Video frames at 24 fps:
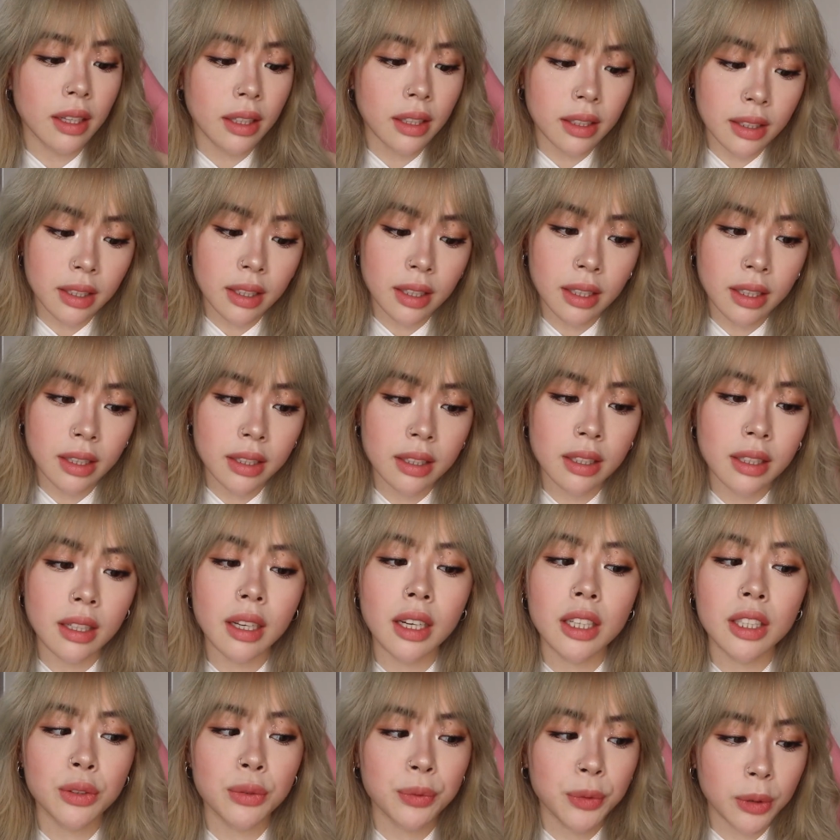And then the
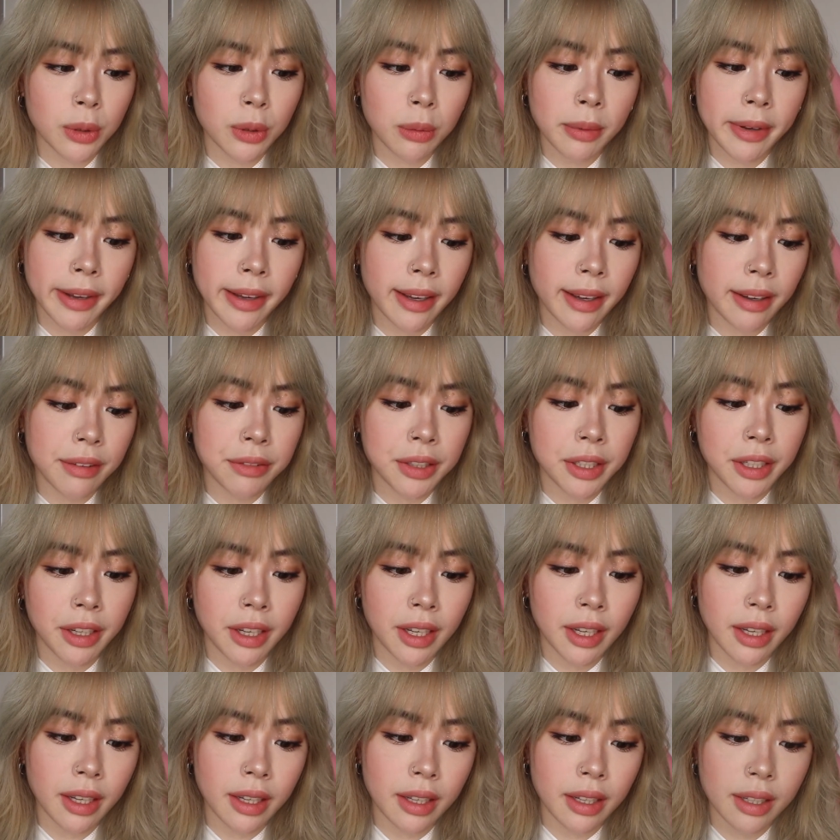last form I have
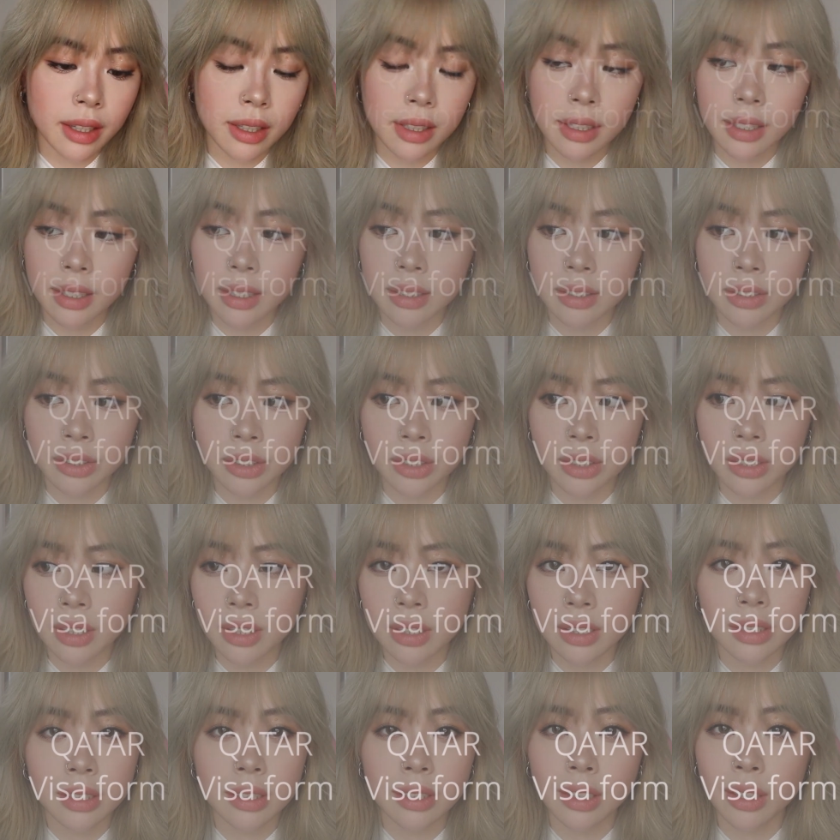here is
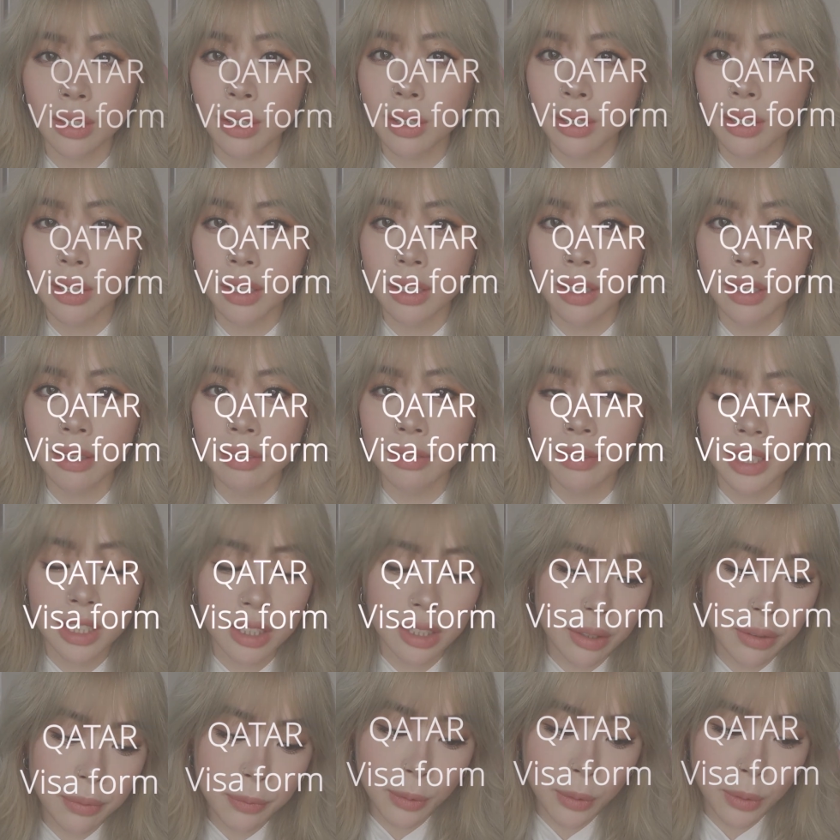just a
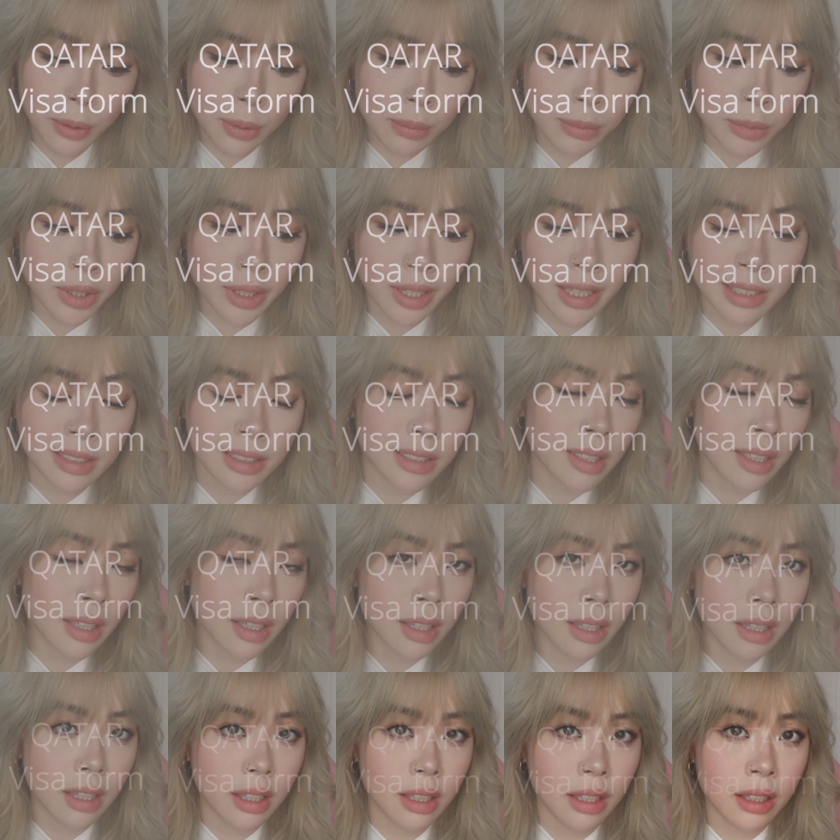visa form to
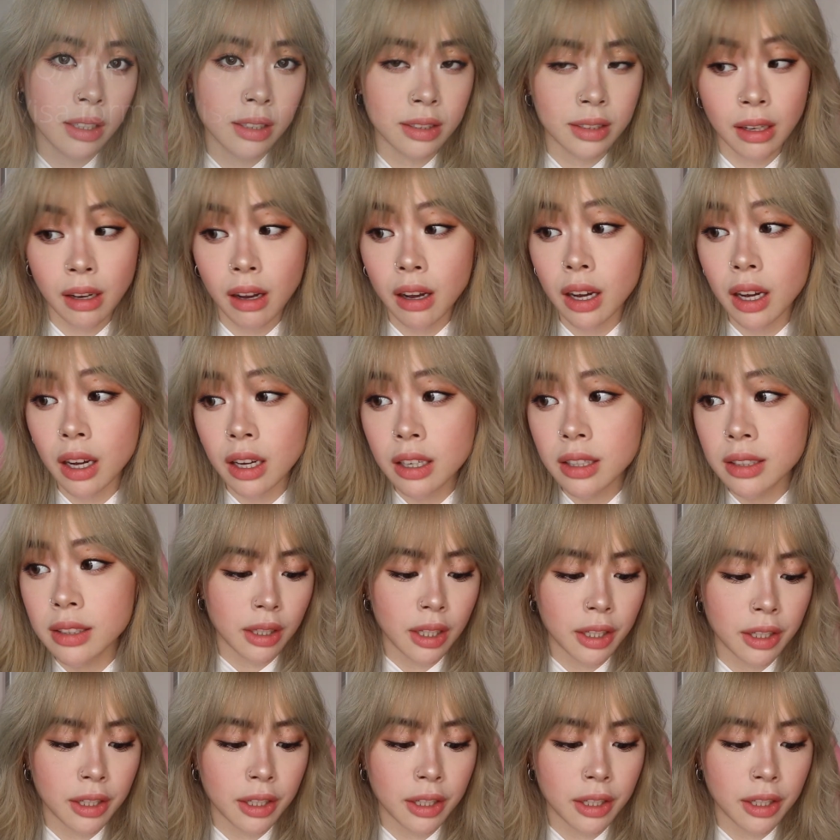enter Qatar.